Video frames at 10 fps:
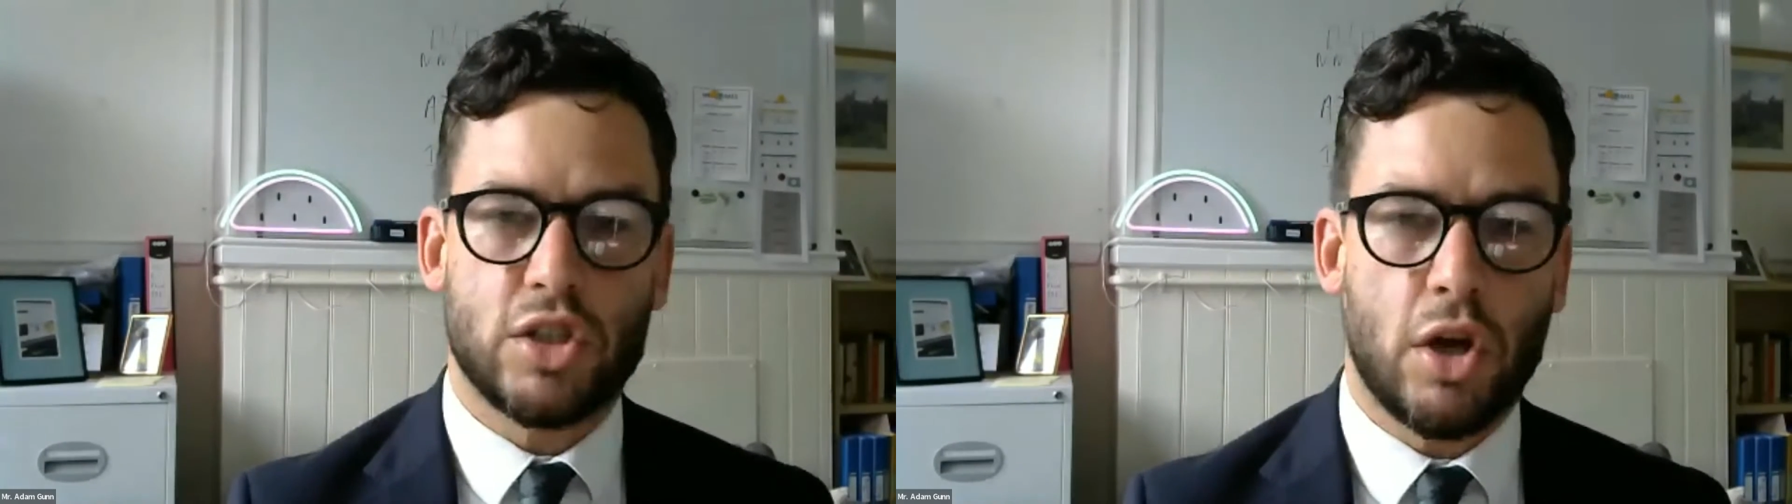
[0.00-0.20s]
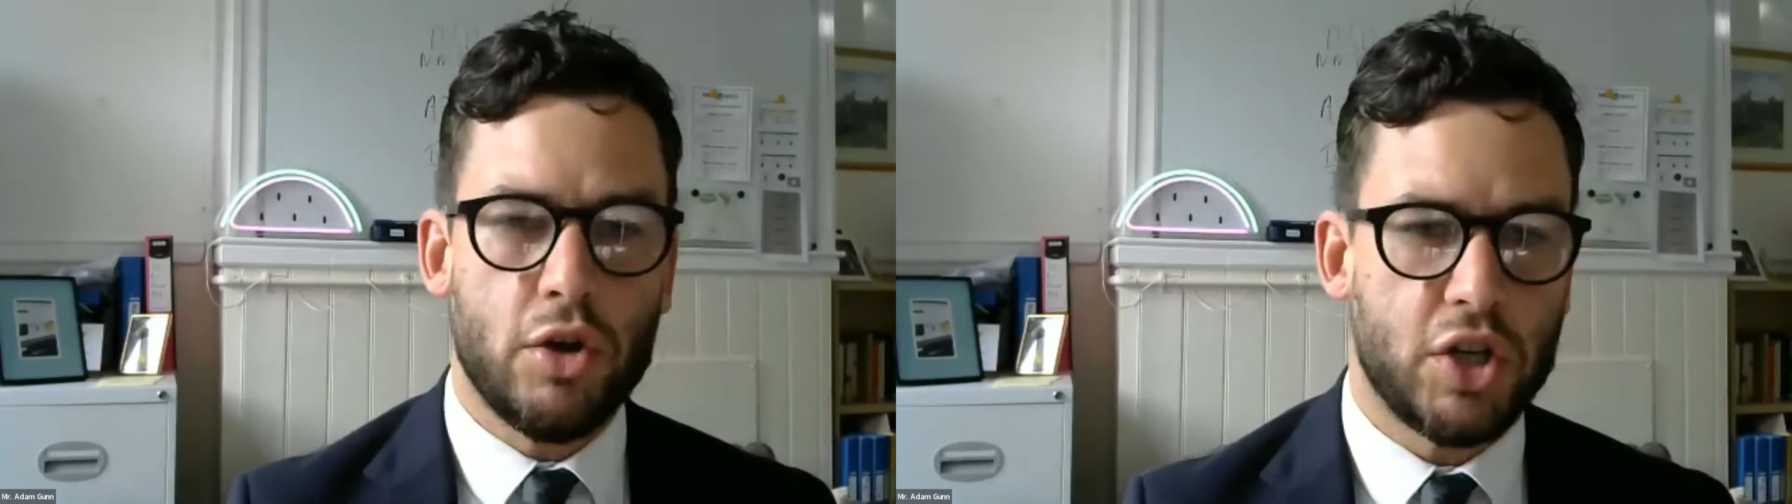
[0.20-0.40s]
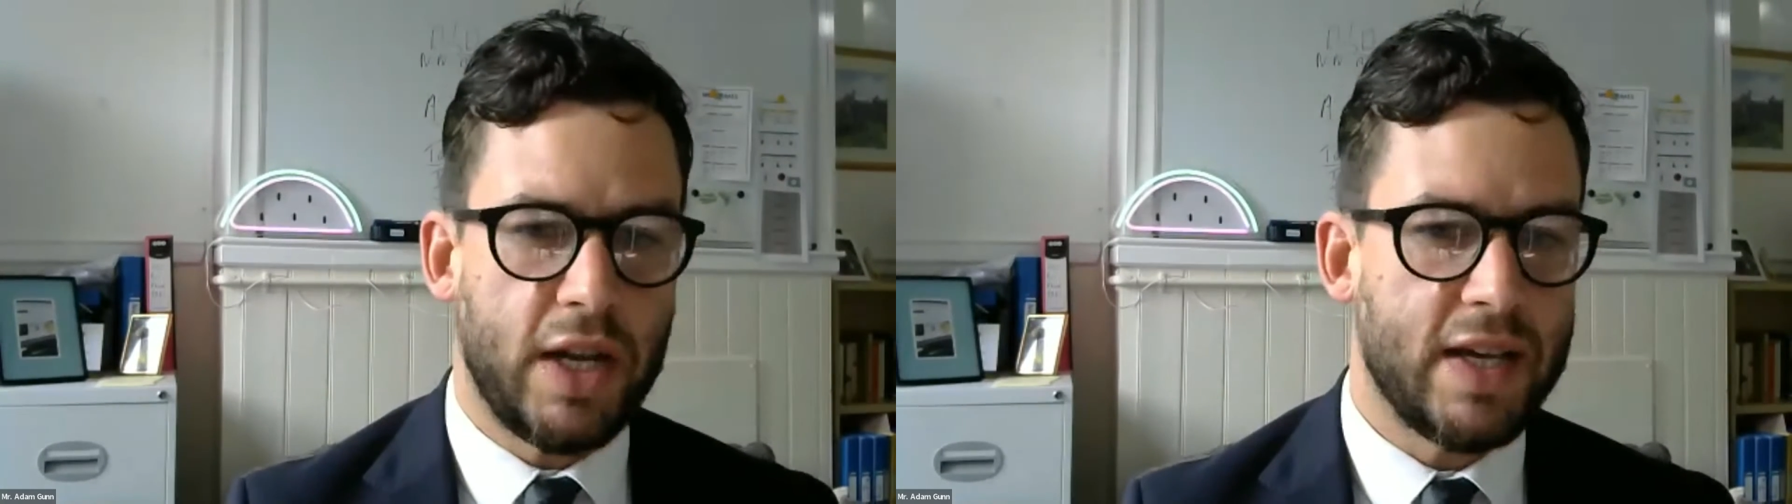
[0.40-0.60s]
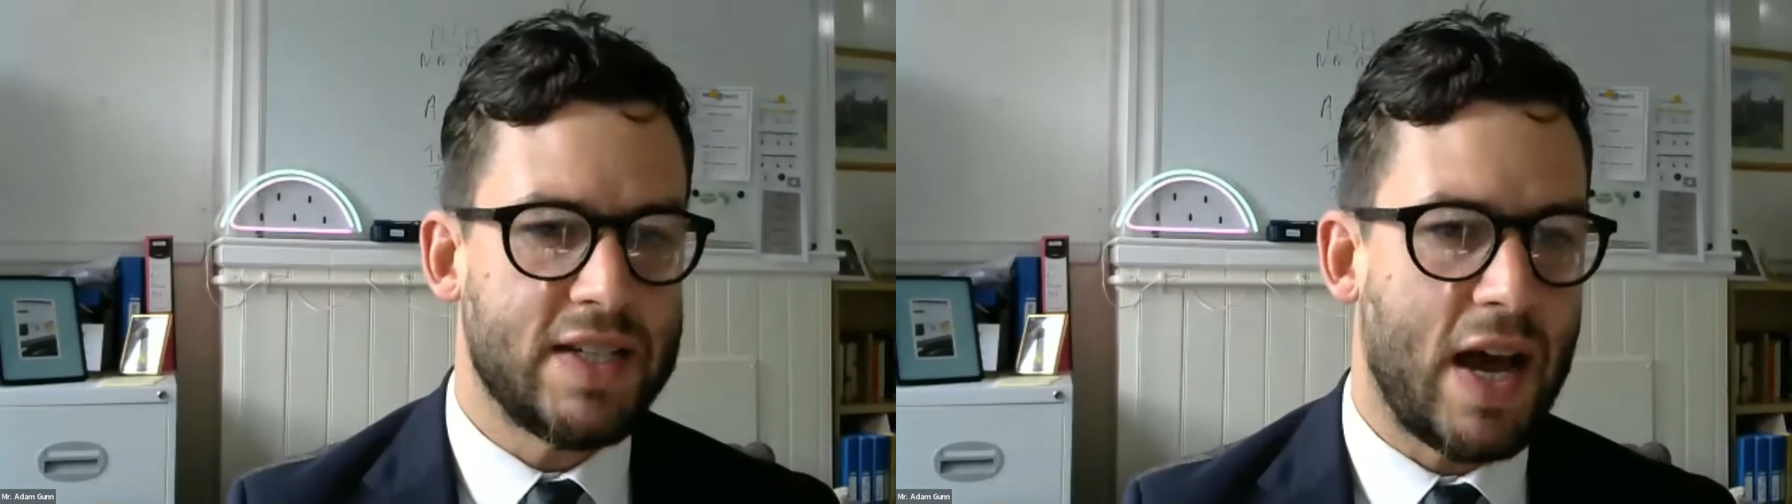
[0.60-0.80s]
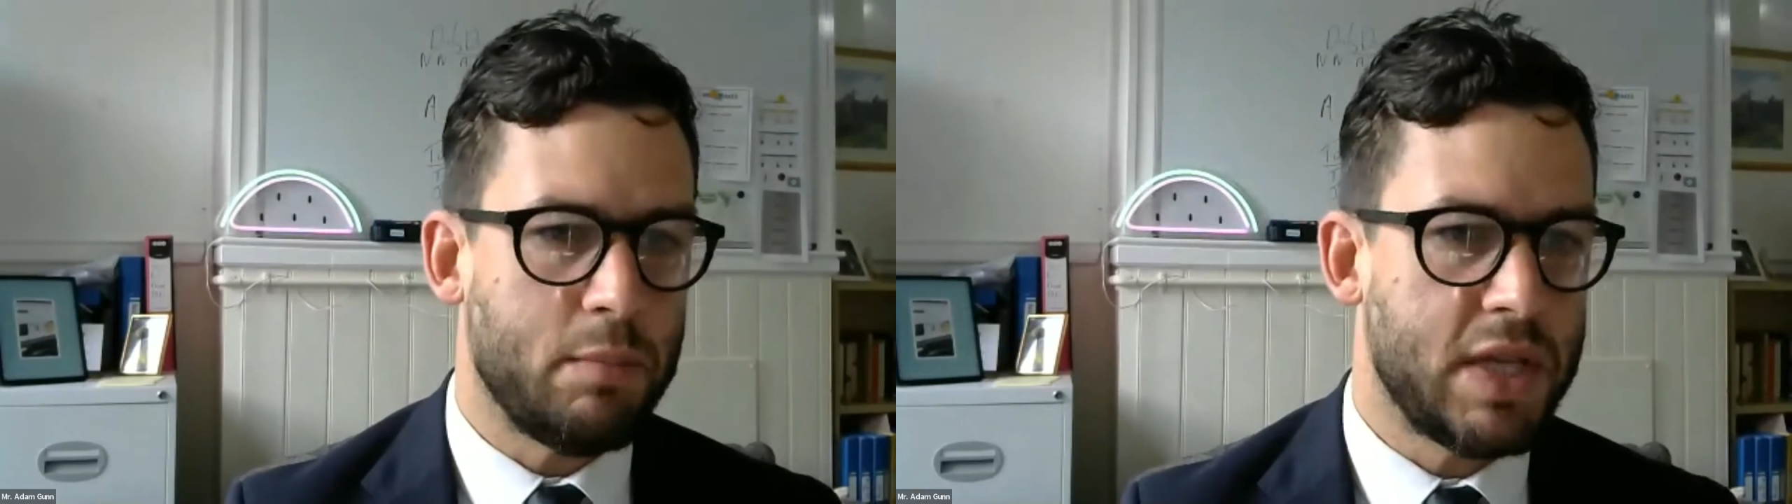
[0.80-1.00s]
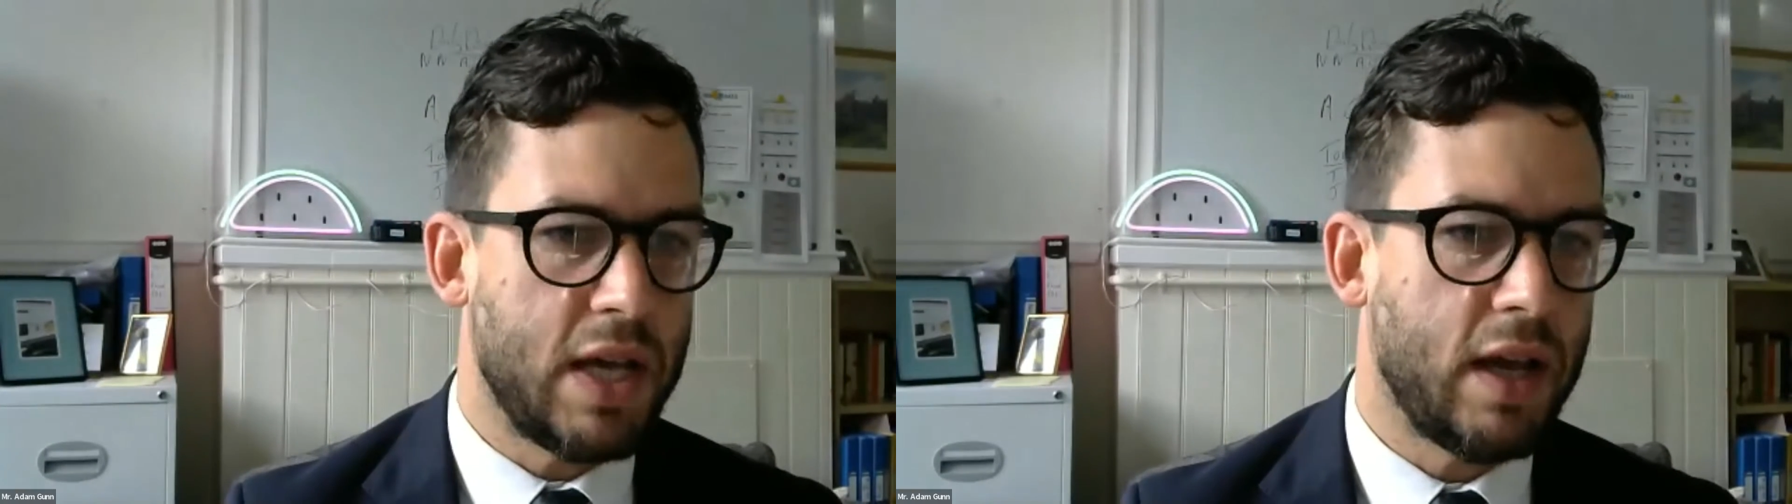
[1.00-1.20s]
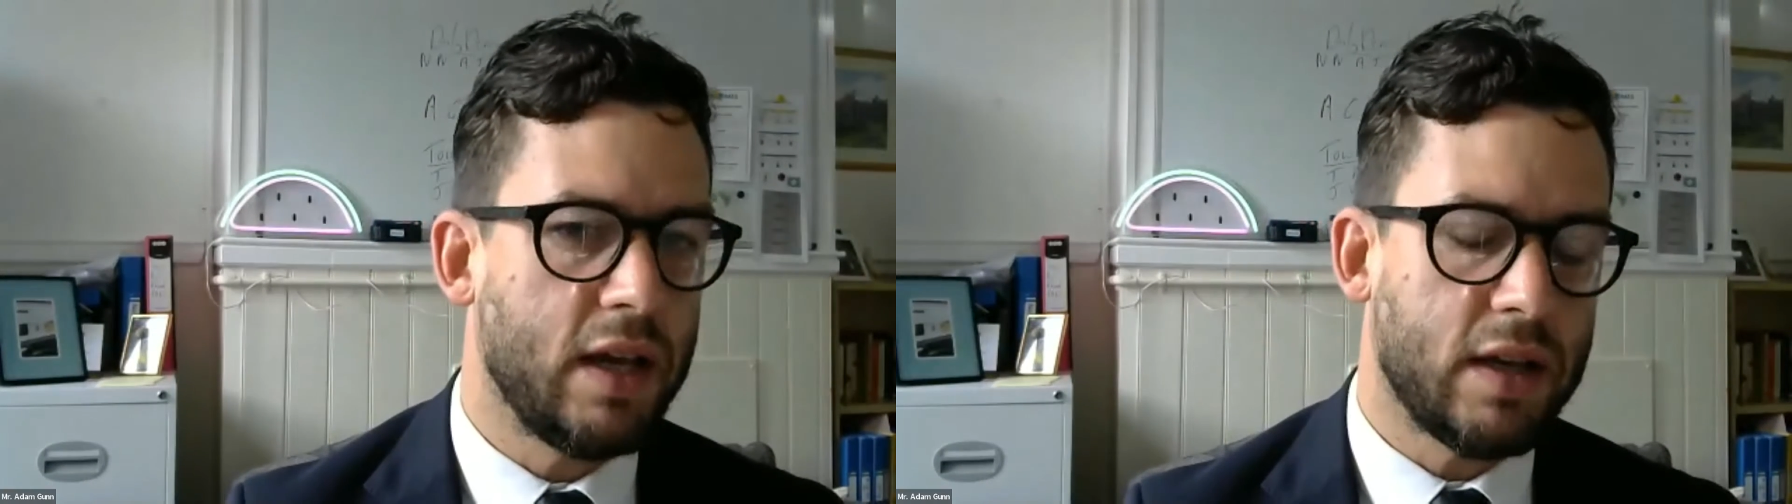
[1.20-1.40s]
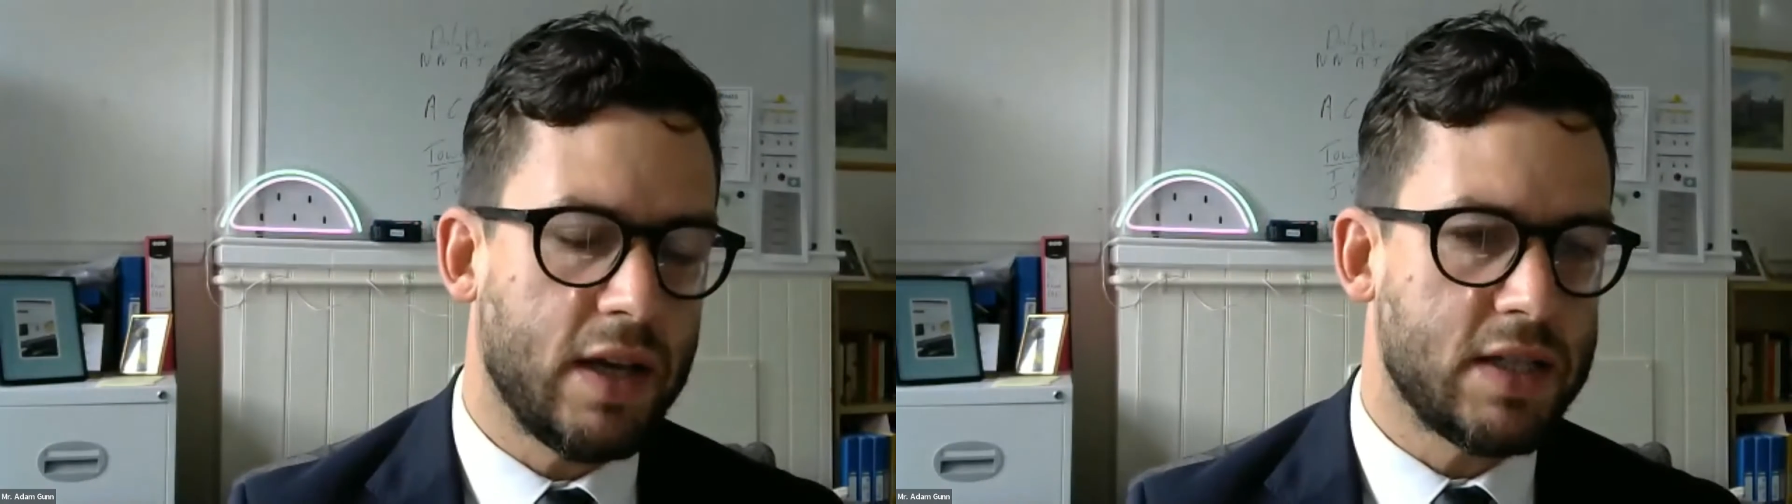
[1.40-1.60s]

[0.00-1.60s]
socially adapting,